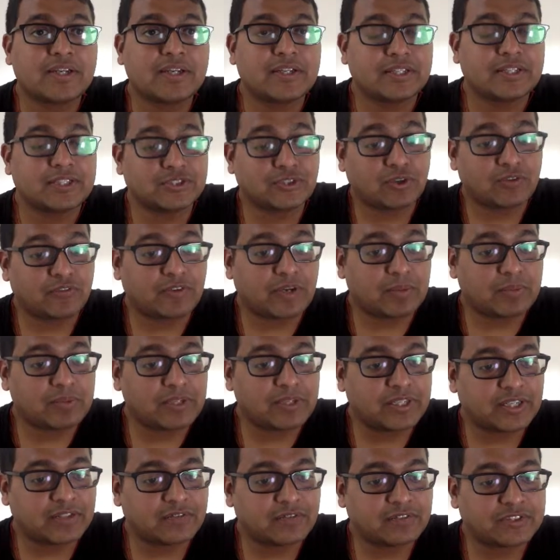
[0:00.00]
Is your family
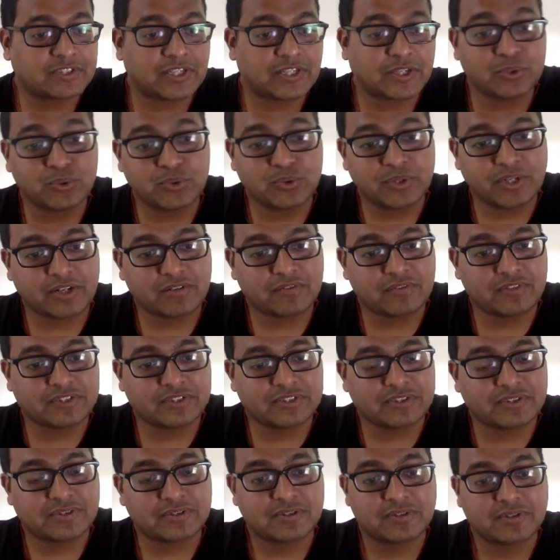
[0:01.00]
convinced? Are you
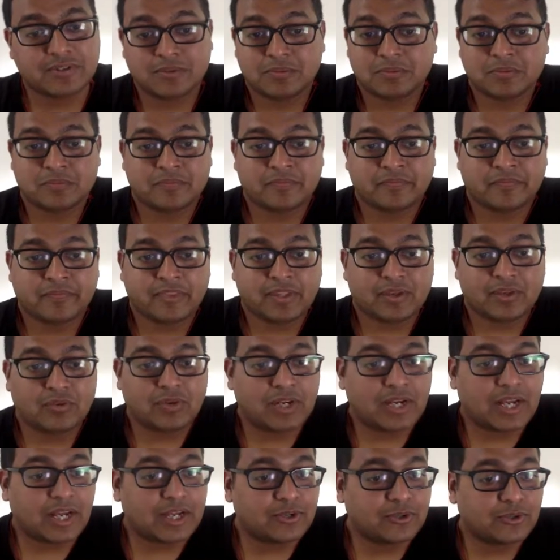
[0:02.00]
convinced?
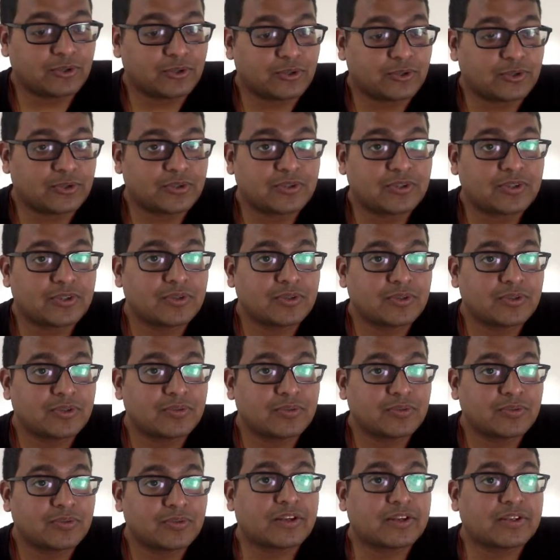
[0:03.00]
Well, I don't know,
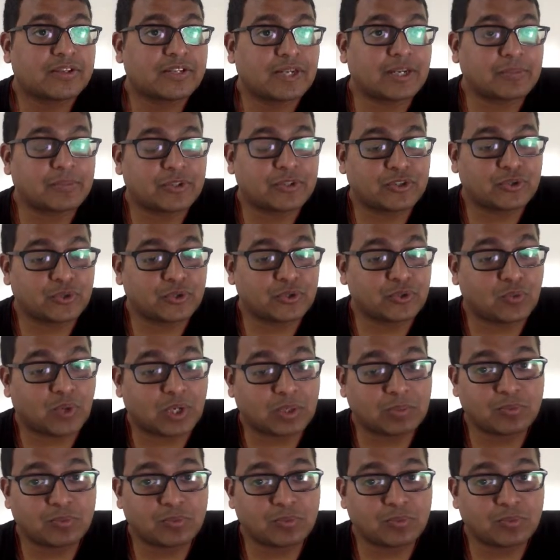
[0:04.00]
but let me show you one